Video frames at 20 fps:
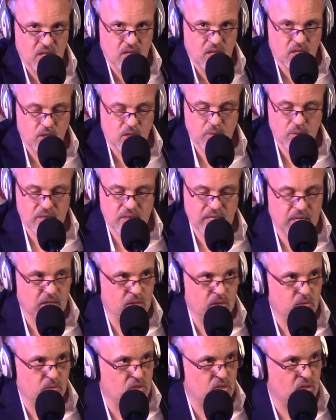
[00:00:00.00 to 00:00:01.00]
you would then
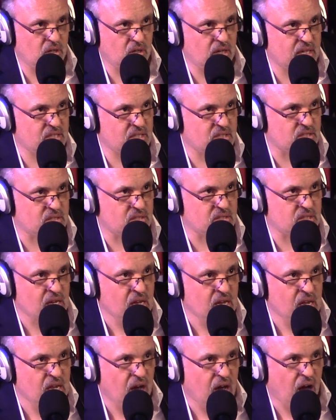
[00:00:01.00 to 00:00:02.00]
lose your license.
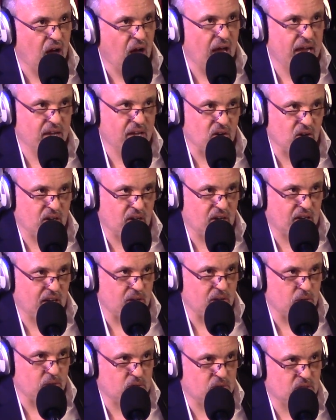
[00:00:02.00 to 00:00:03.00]
Right. I got
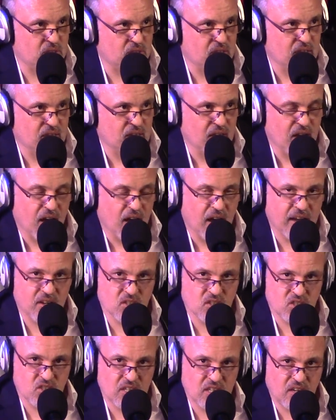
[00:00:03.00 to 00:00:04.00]
close. I
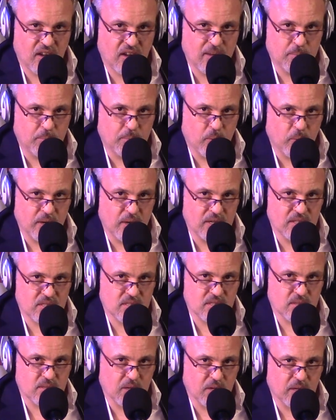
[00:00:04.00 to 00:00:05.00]
got to nine
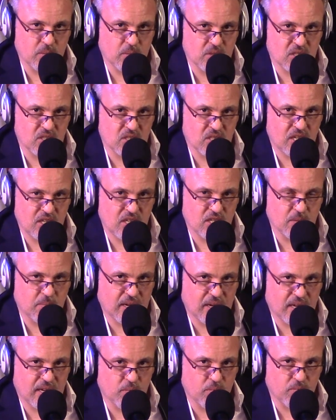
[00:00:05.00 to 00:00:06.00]
points when I was a teacher
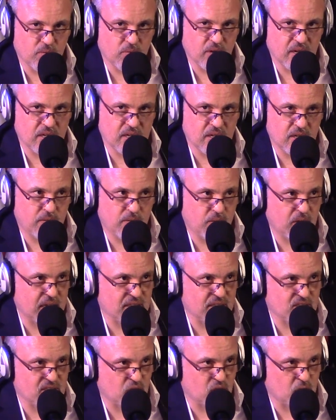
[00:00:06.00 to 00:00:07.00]
back in Britain, and if you
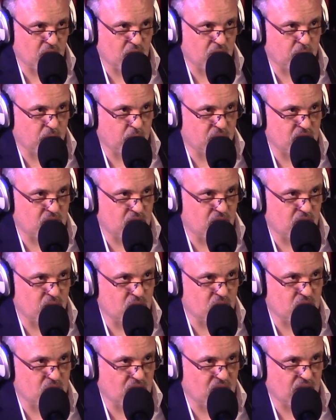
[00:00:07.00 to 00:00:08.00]
get to 12 points, you
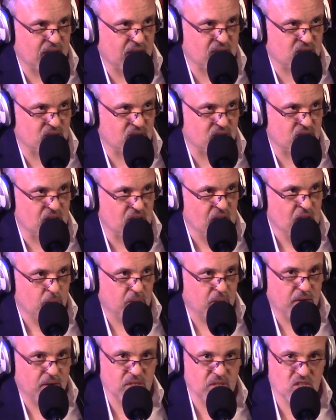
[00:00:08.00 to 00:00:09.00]
lose your license.
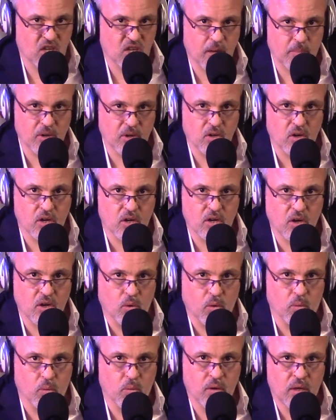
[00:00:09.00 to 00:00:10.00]
But every time I got
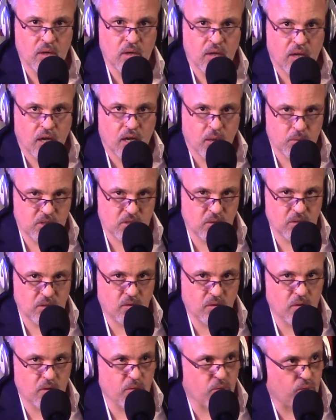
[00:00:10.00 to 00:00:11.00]
caught, I was only
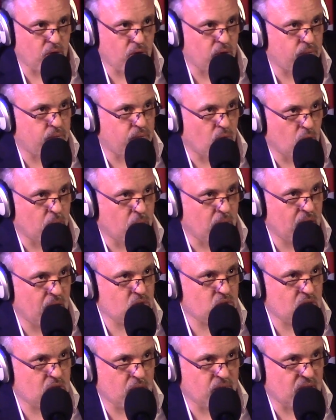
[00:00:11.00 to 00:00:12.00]
doing three or four
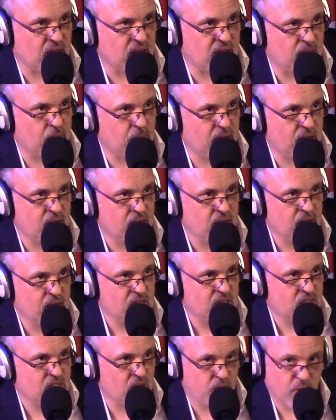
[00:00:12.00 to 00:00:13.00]
miles over the limit.
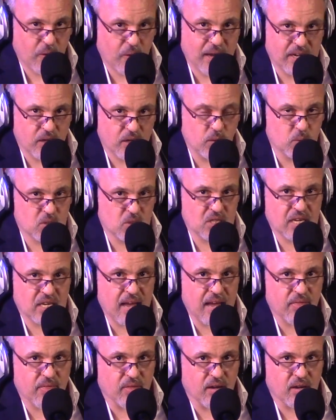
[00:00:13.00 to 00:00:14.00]
So if you add it all
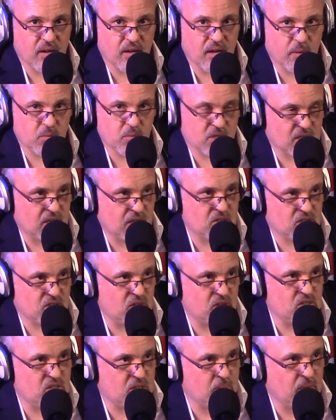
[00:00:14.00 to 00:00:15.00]
together, I was close to
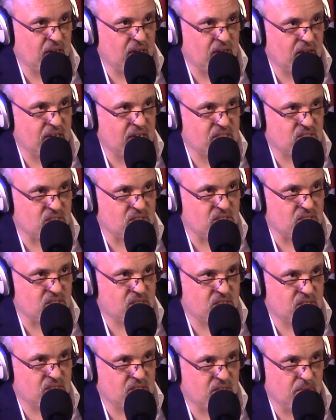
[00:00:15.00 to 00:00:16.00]
losing my
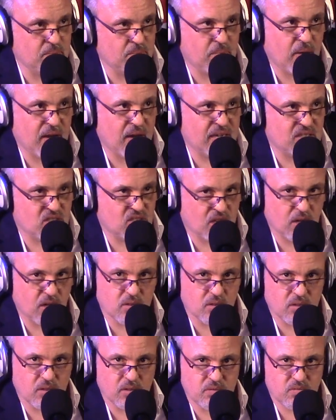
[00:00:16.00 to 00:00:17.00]
license, combined
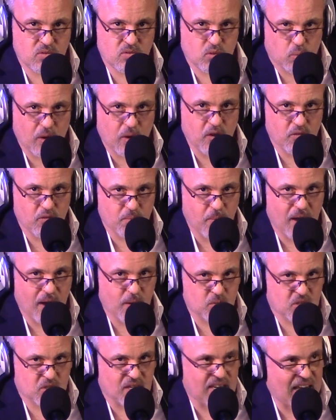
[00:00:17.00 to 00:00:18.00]
total of 12
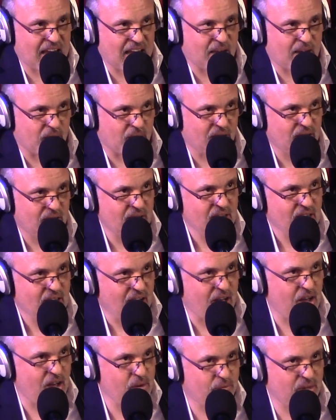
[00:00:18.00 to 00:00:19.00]
miles an hour
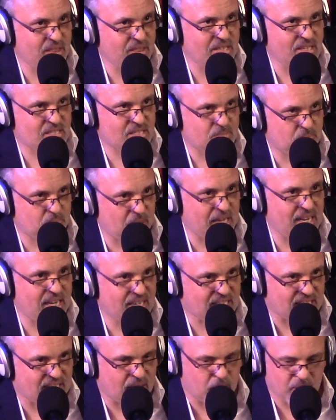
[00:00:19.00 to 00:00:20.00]
over the
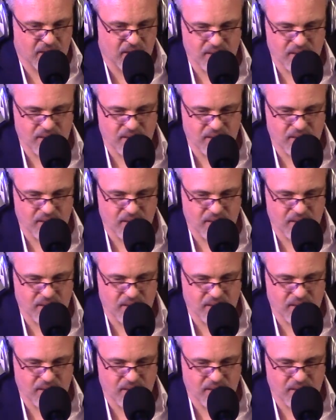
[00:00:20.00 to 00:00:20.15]
speed limit.